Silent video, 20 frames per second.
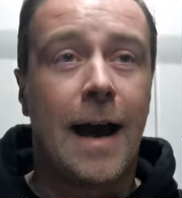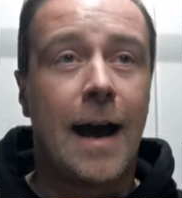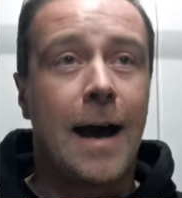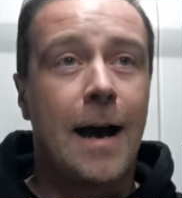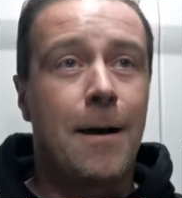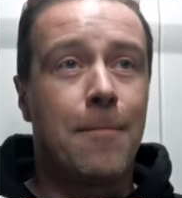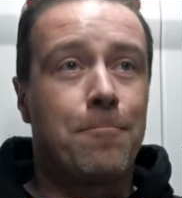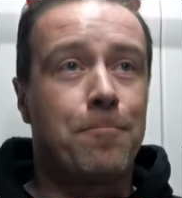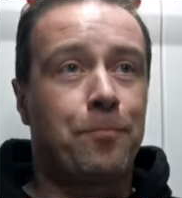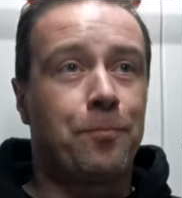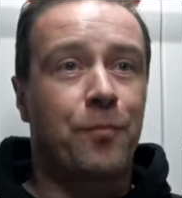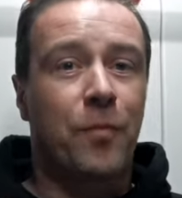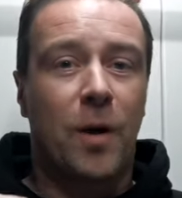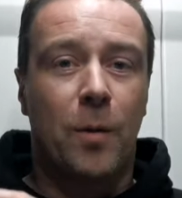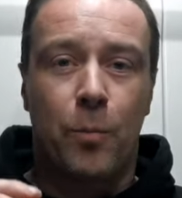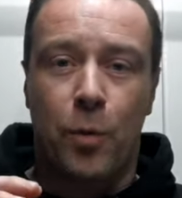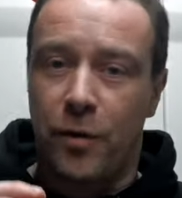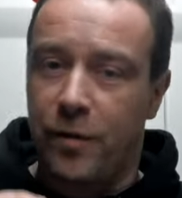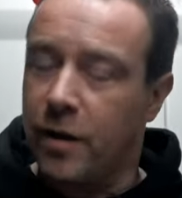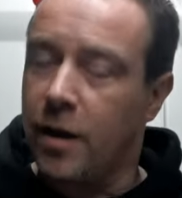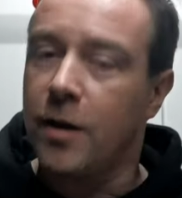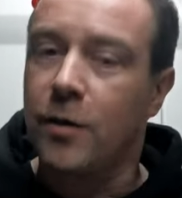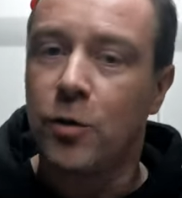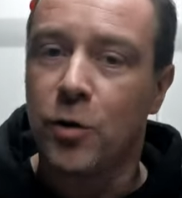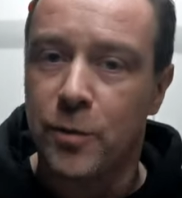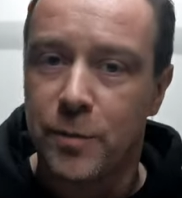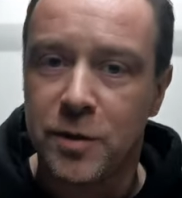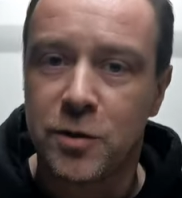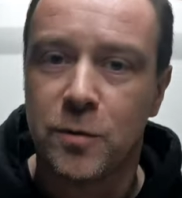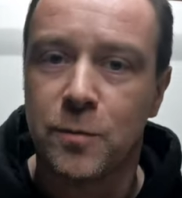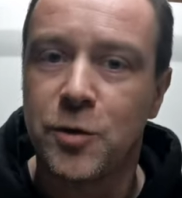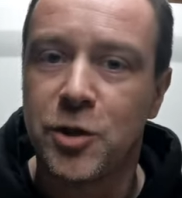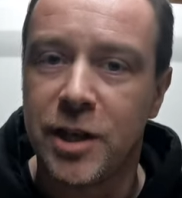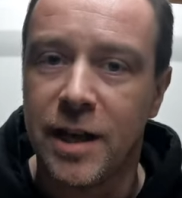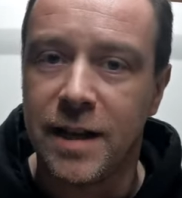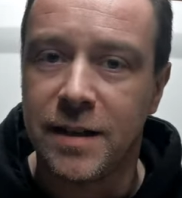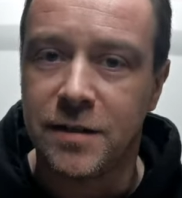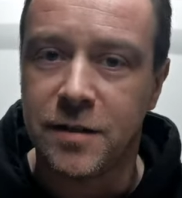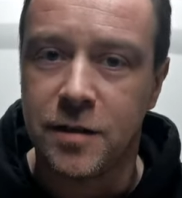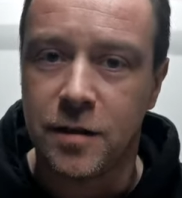Um, but there are going to be some
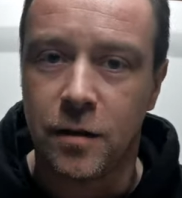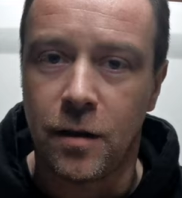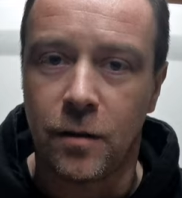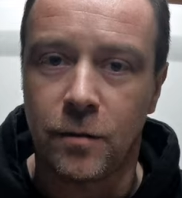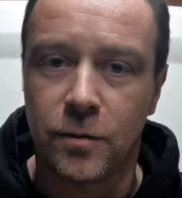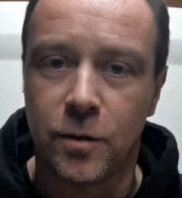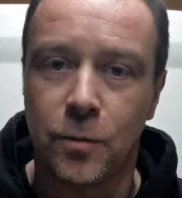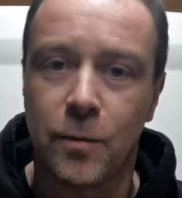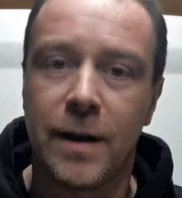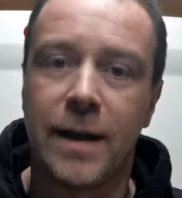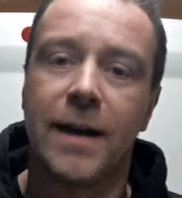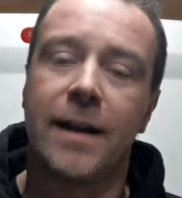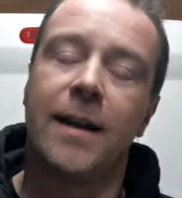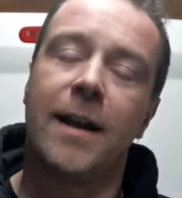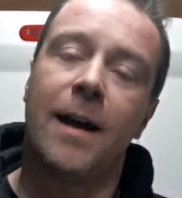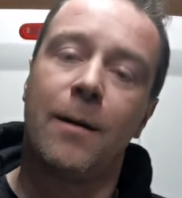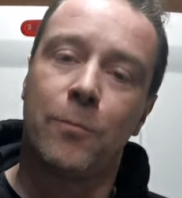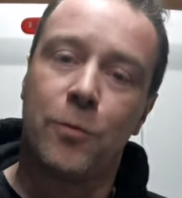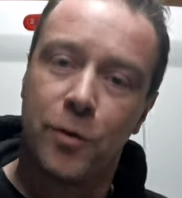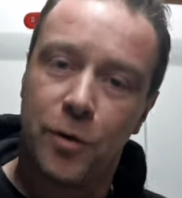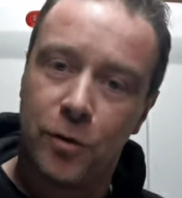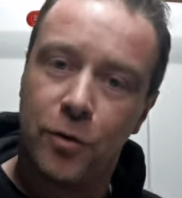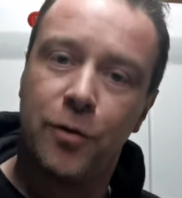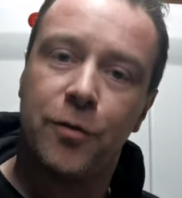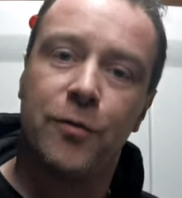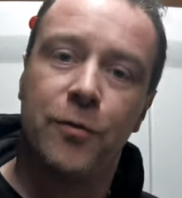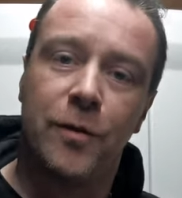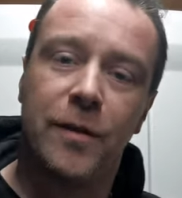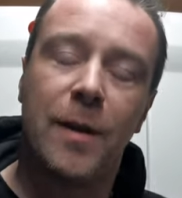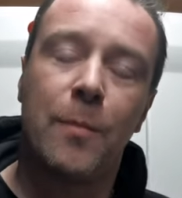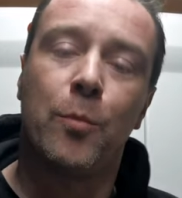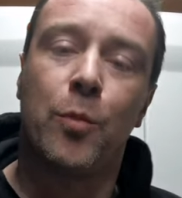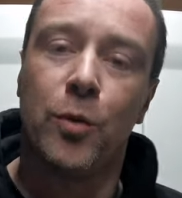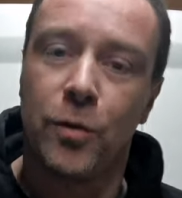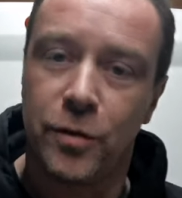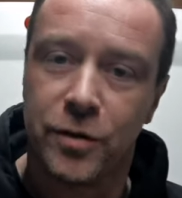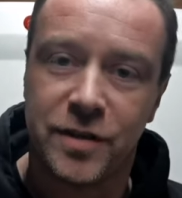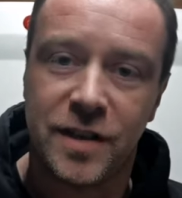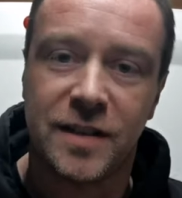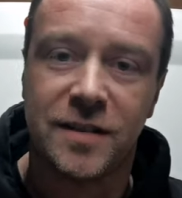changes along the way and I'm going to go through them
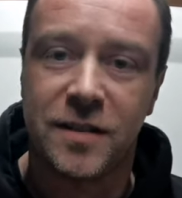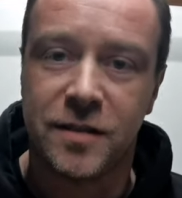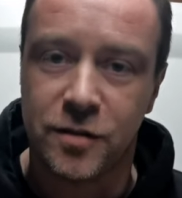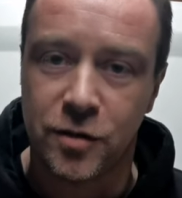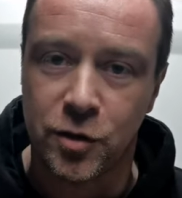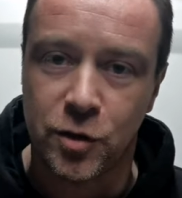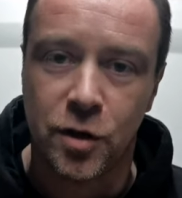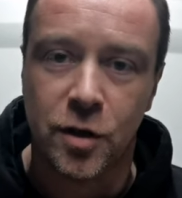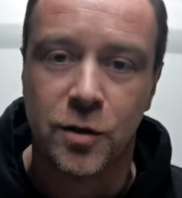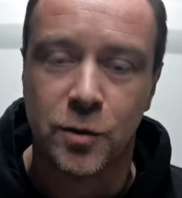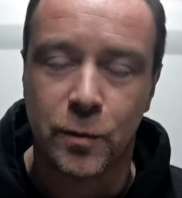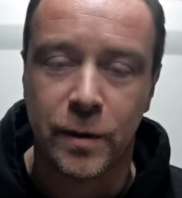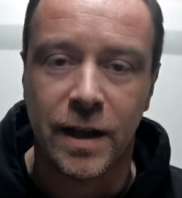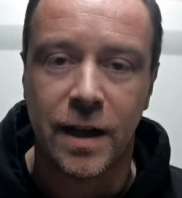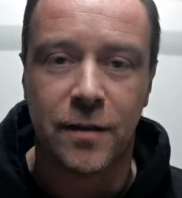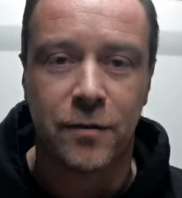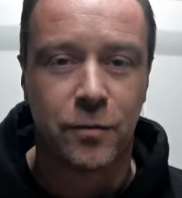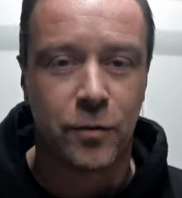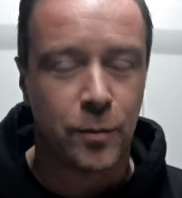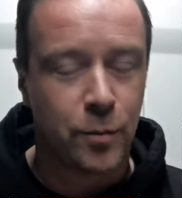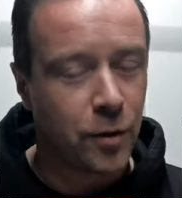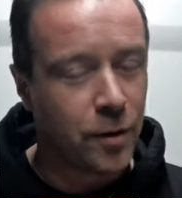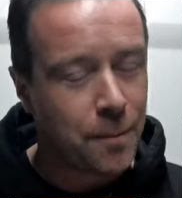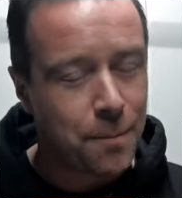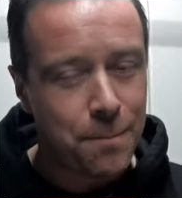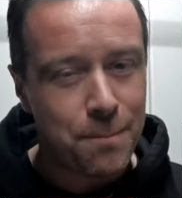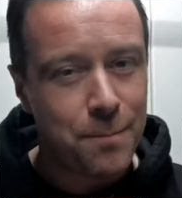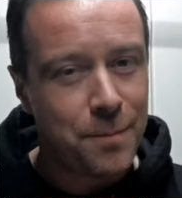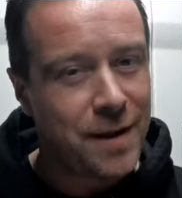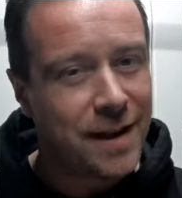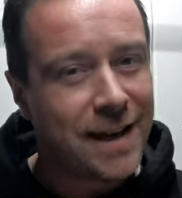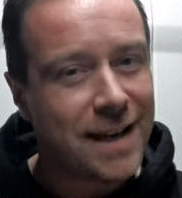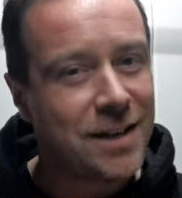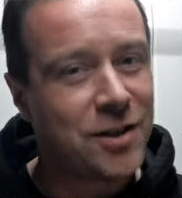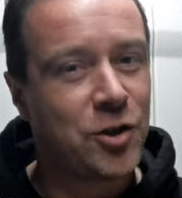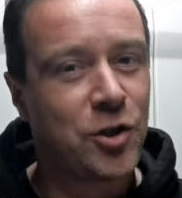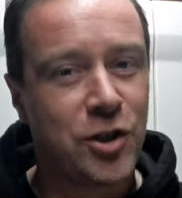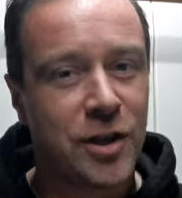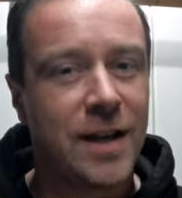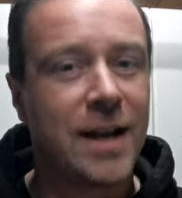processes as, as we get through. But the
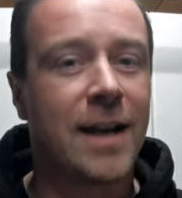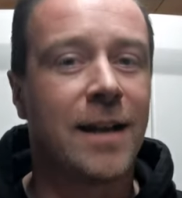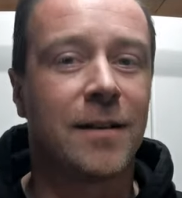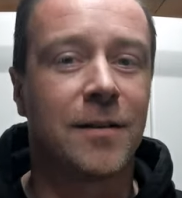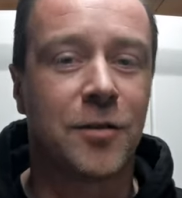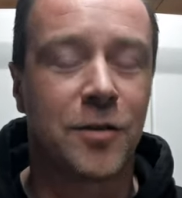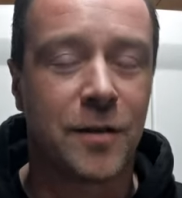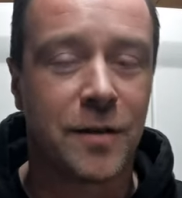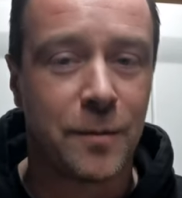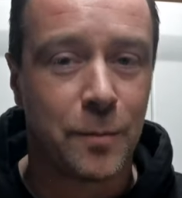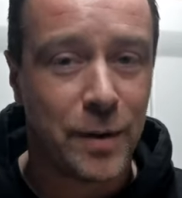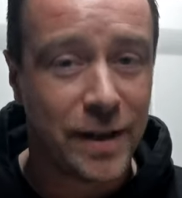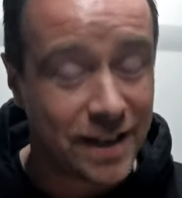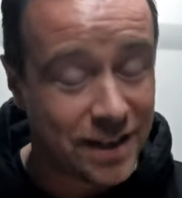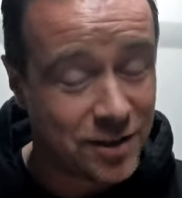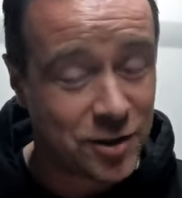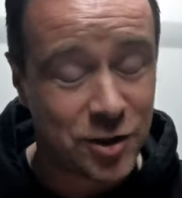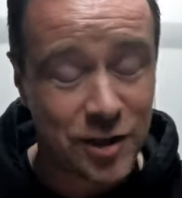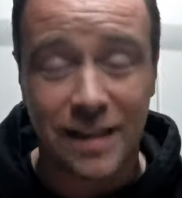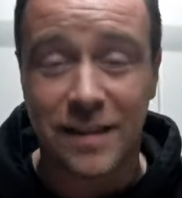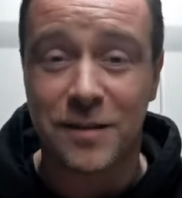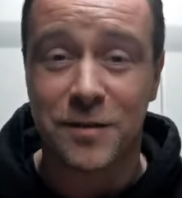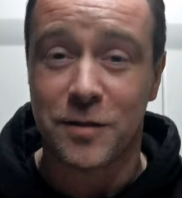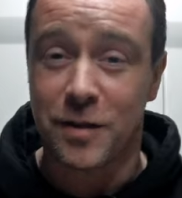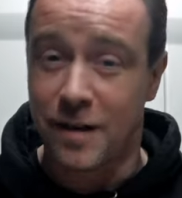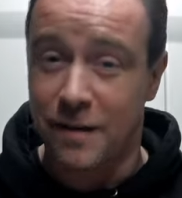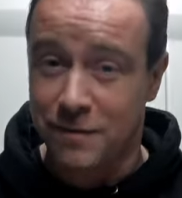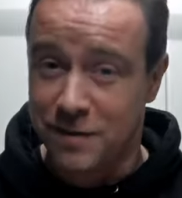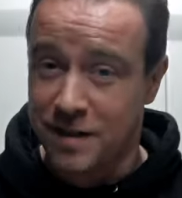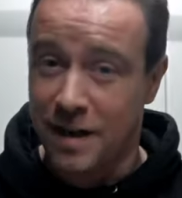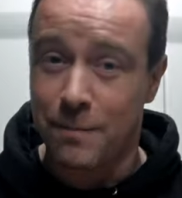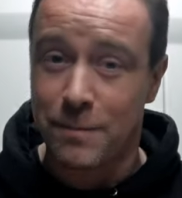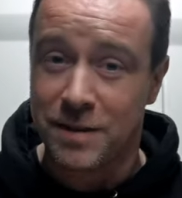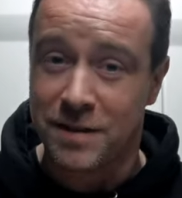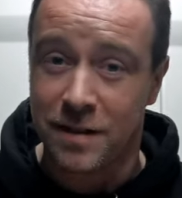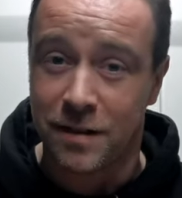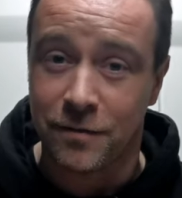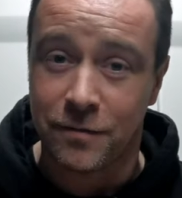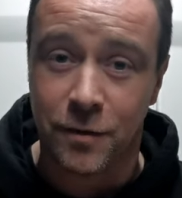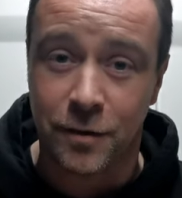biggest change and the biggest challenge that I've set
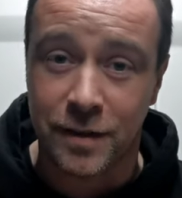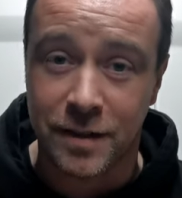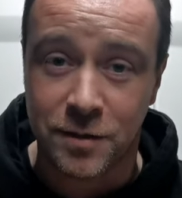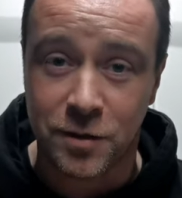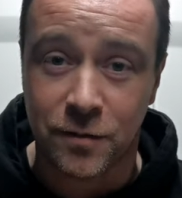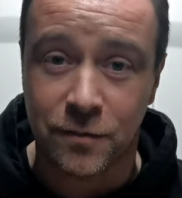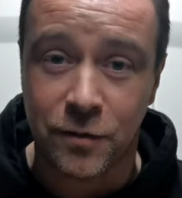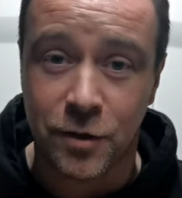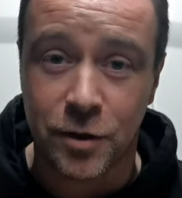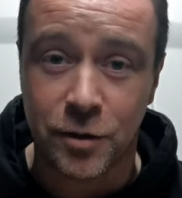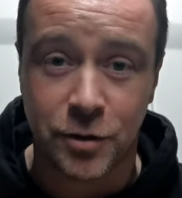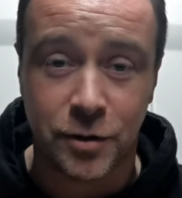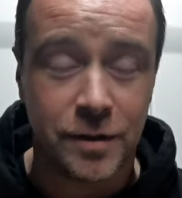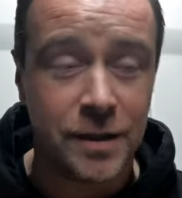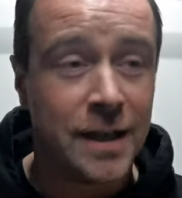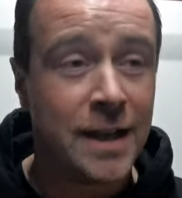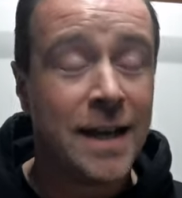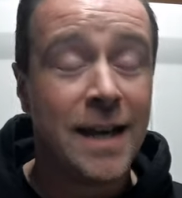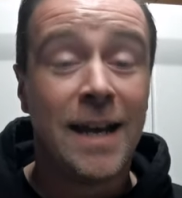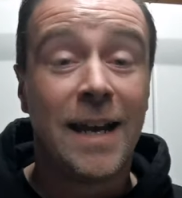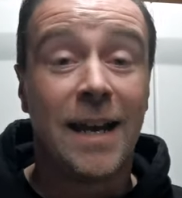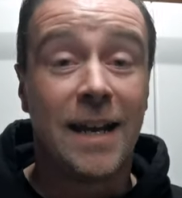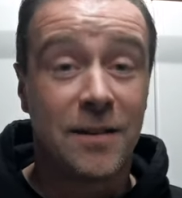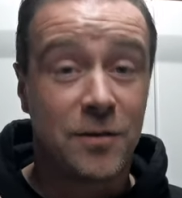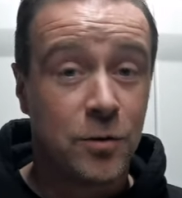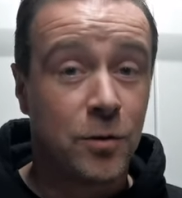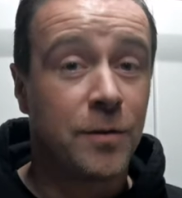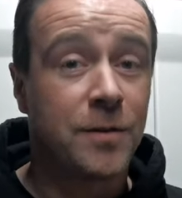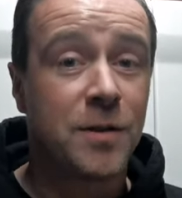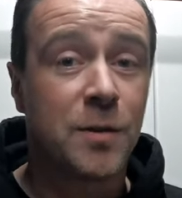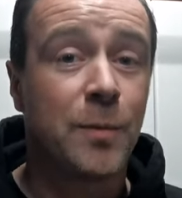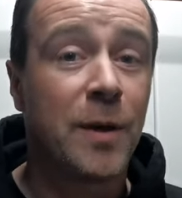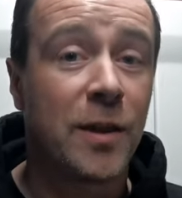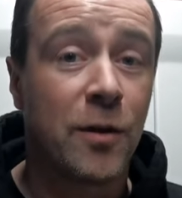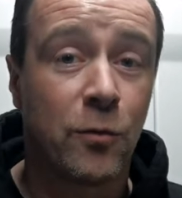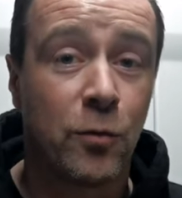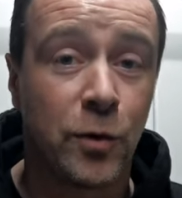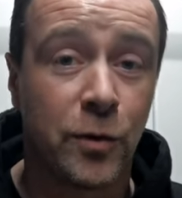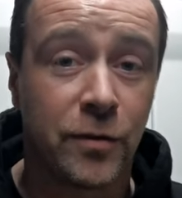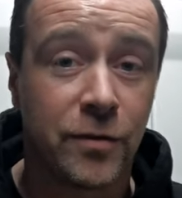myself on this conversion is going to
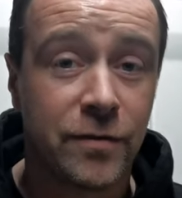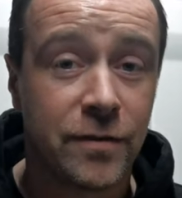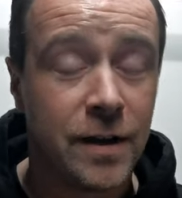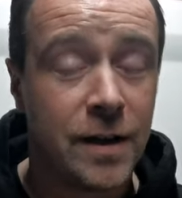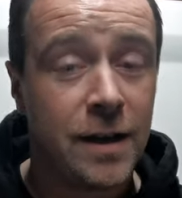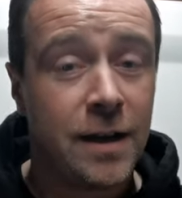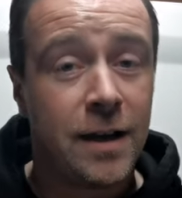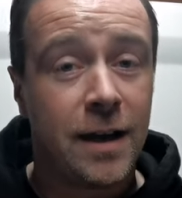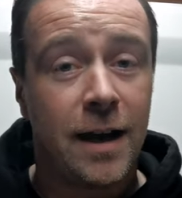be the roof.